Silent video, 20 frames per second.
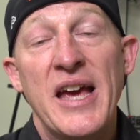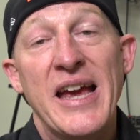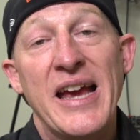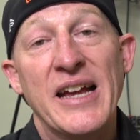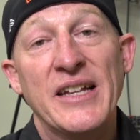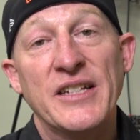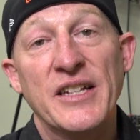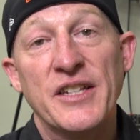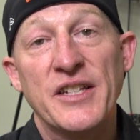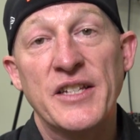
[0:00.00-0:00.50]

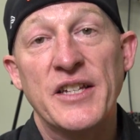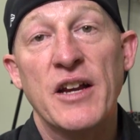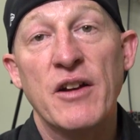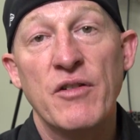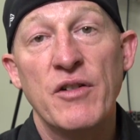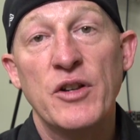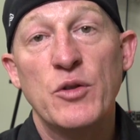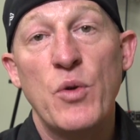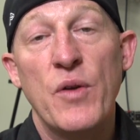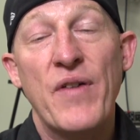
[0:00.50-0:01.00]
It's a
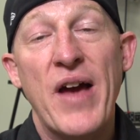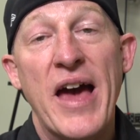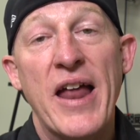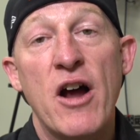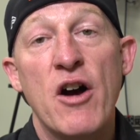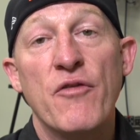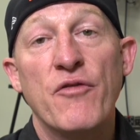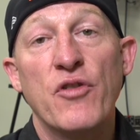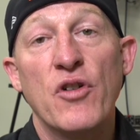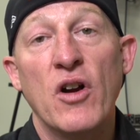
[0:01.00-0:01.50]
series we've had
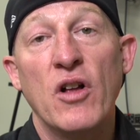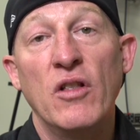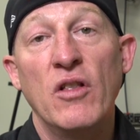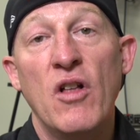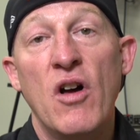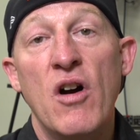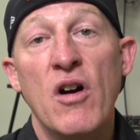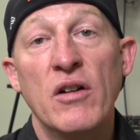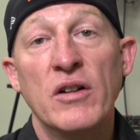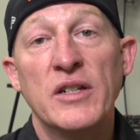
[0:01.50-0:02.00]
out for a
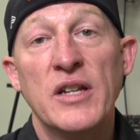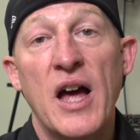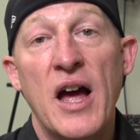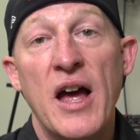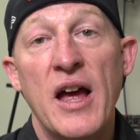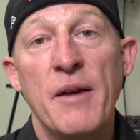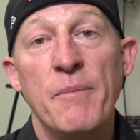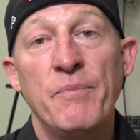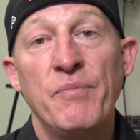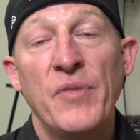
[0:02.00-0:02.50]
long
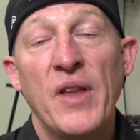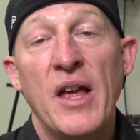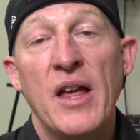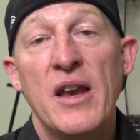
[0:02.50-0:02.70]
time.